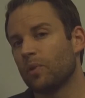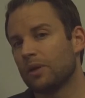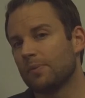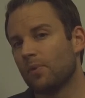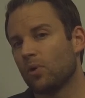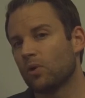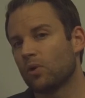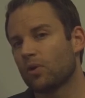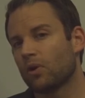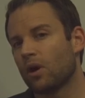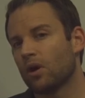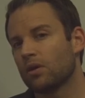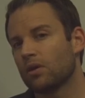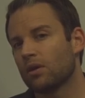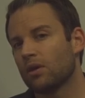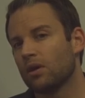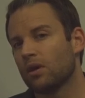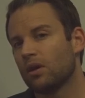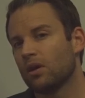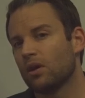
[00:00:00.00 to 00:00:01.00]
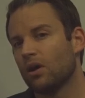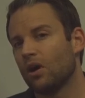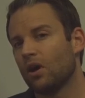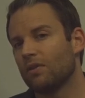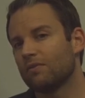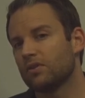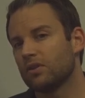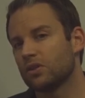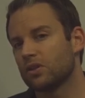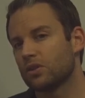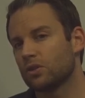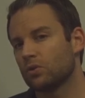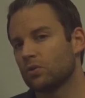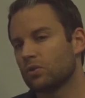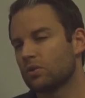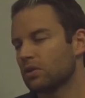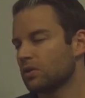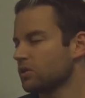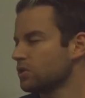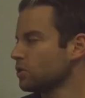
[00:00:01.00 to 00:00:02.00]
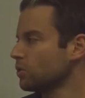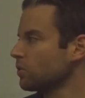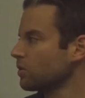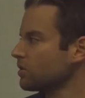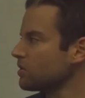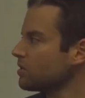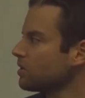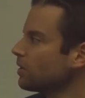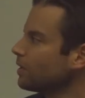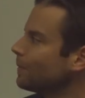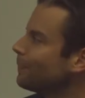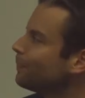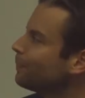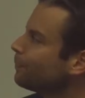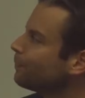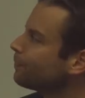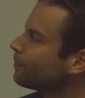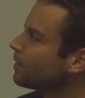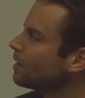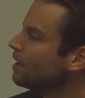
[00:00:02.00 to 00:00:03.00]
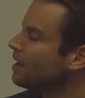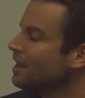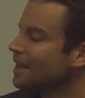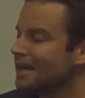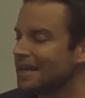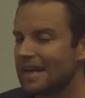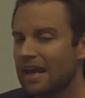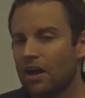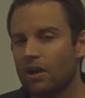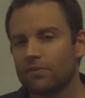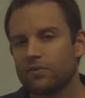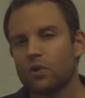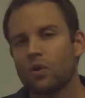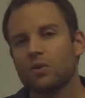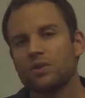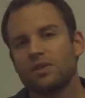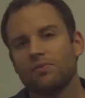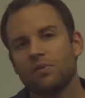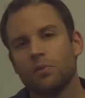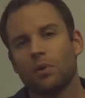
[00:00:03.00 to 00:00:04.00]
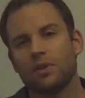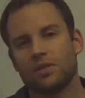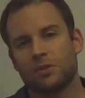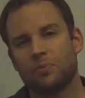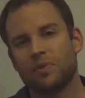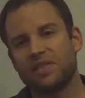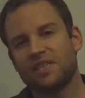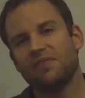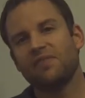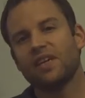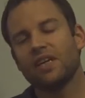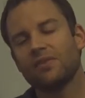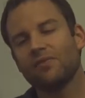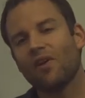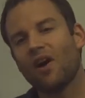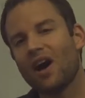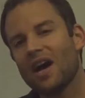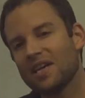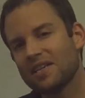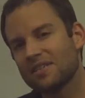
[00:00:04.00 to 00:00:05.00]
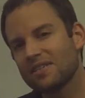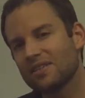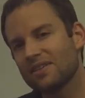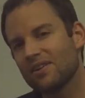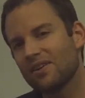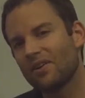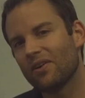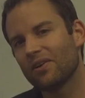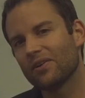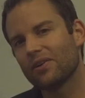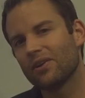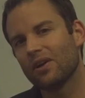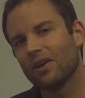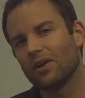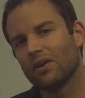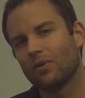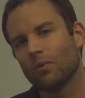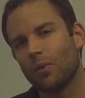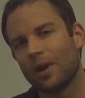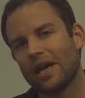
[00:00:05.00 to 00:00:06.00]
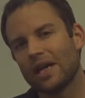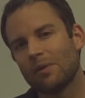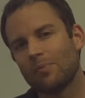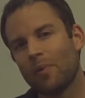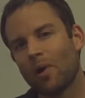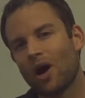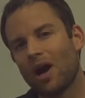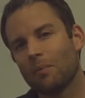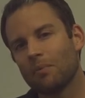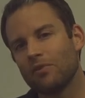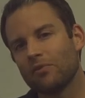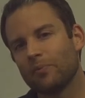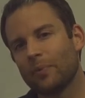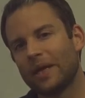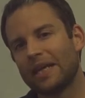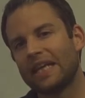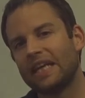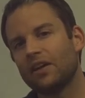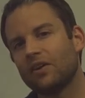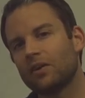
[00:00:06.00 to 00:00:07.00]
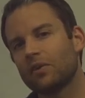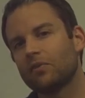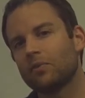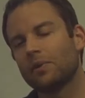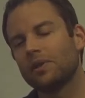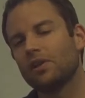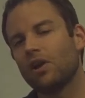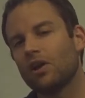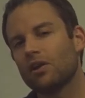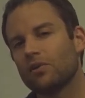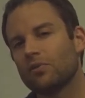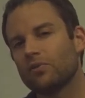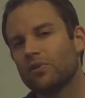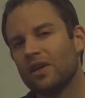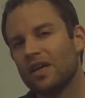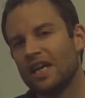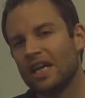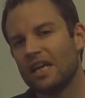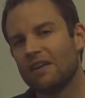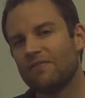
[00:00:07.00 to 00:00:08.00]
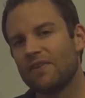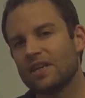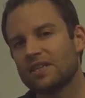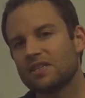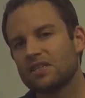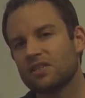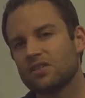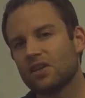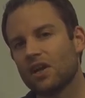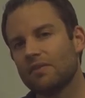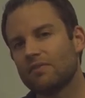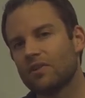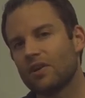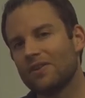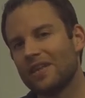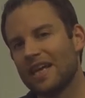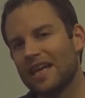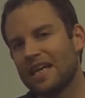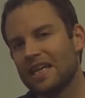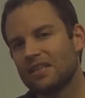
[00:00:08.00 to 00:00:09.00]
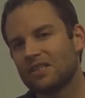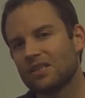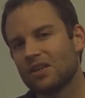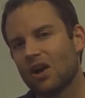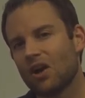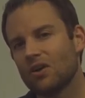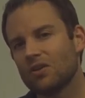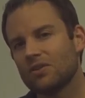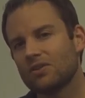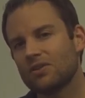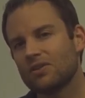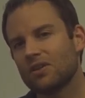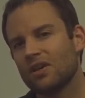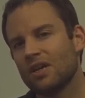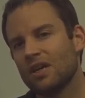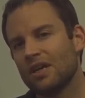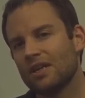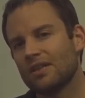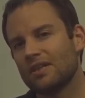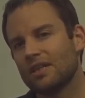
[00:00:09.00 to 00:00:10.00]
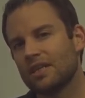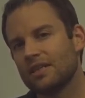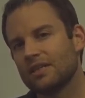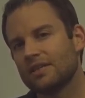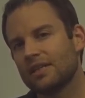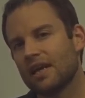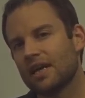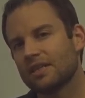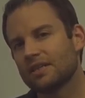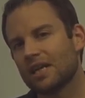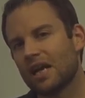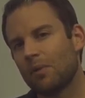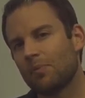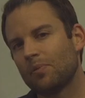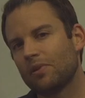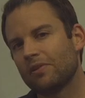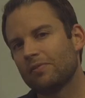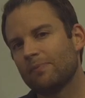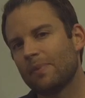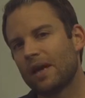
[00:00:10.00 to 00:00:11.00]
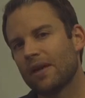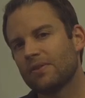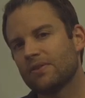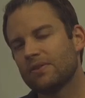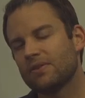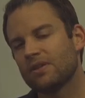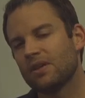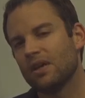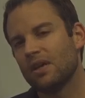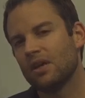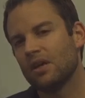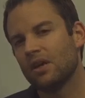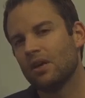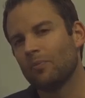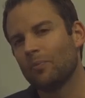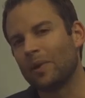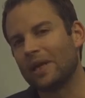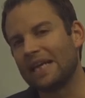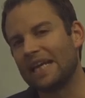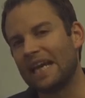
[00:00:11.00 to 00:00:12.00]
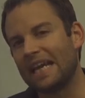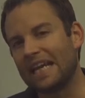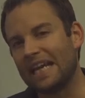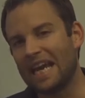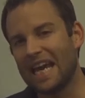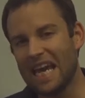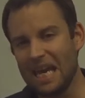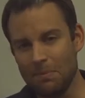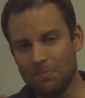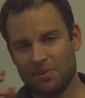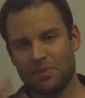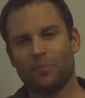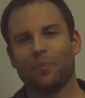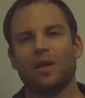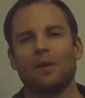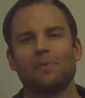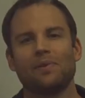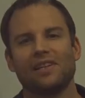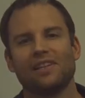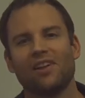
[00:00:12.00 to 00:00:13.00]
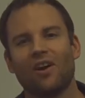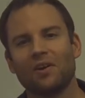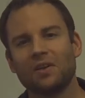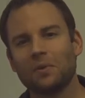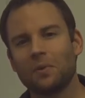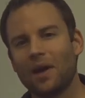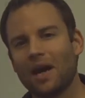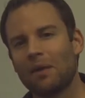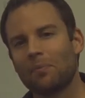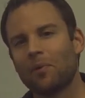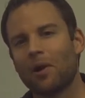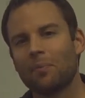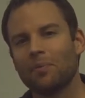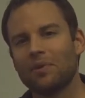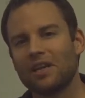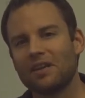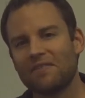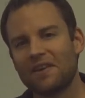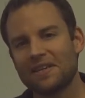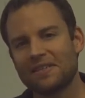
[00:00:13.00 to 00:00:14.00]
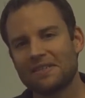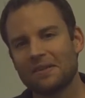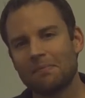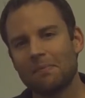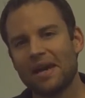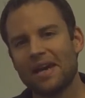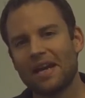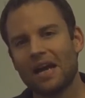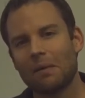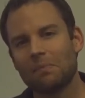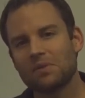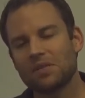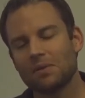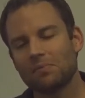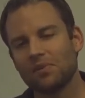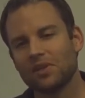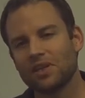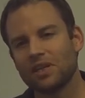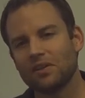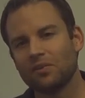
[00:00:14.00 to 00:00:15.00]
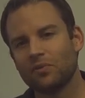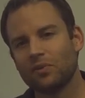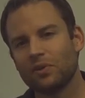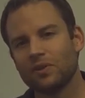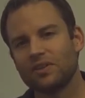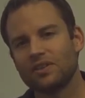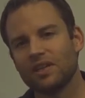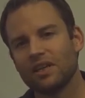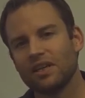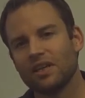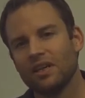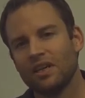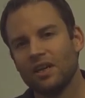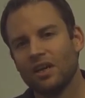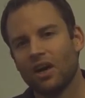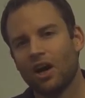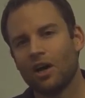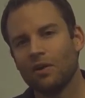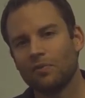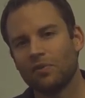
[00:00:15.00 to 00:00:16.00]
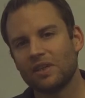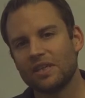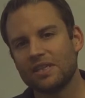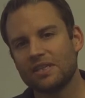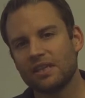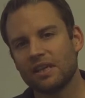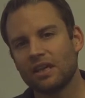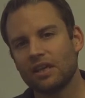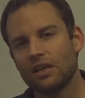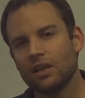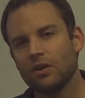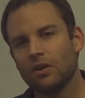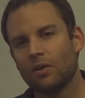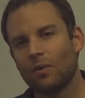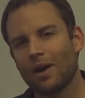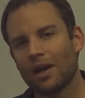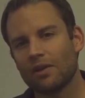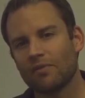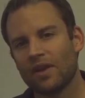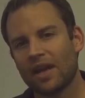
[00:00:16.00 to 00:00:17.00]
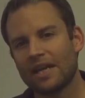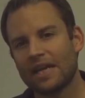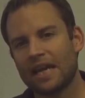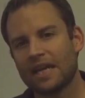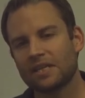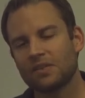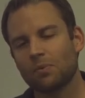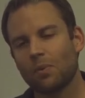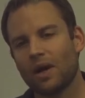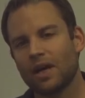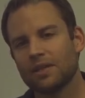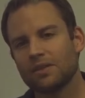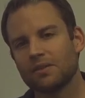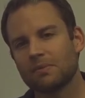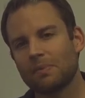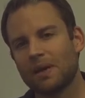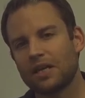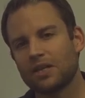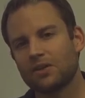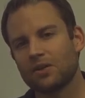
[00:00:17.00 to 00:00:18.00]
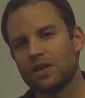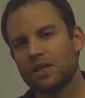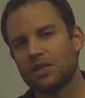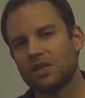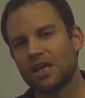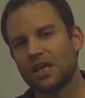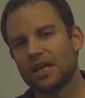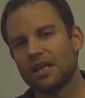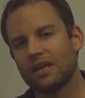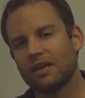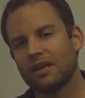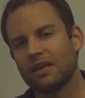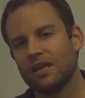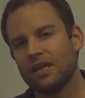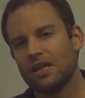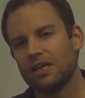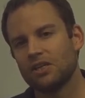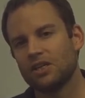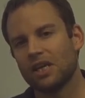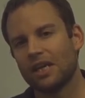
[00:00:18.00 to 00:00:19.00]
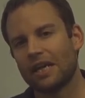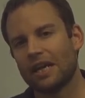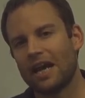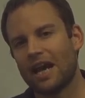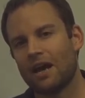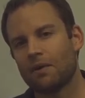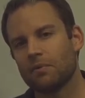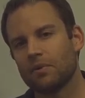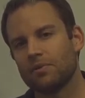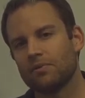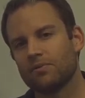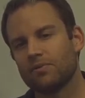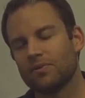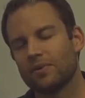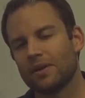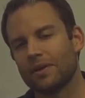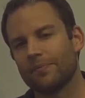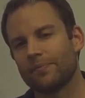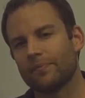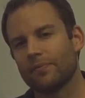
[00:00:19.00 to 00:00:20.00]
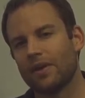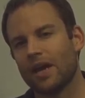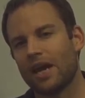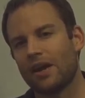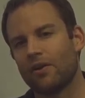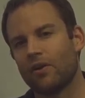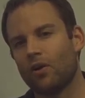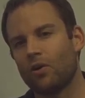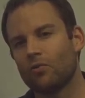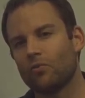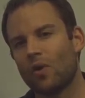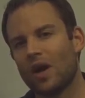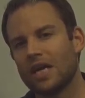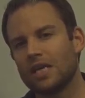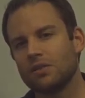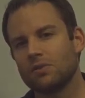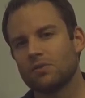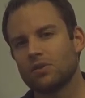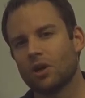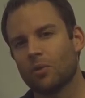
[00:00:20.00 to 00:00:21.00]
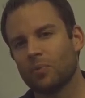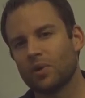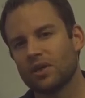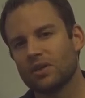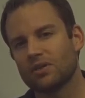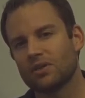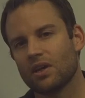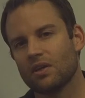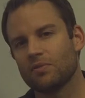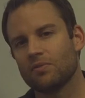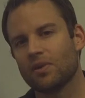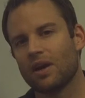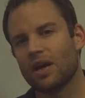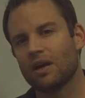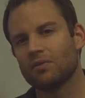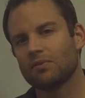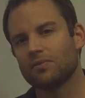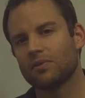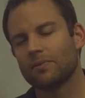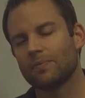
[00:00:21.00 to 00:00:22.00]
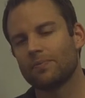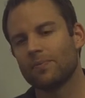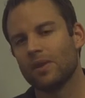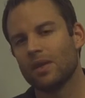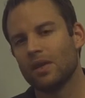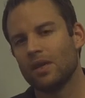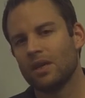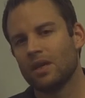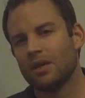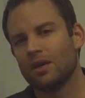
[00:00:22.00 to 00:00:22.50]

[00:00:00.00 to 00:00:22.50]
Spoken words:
to be more growth over the shorter term. Now, of course, if you want specific advice on where to buy, we've been hearing from a lot of investors over on the East Coast these last couple of months. Been getting heaps of people along to our Property Investor Meetup, so I'm looking forward to hopefully seeing you at one of our next ones. Make sure you check it out. We've had a whole range of topics so far, from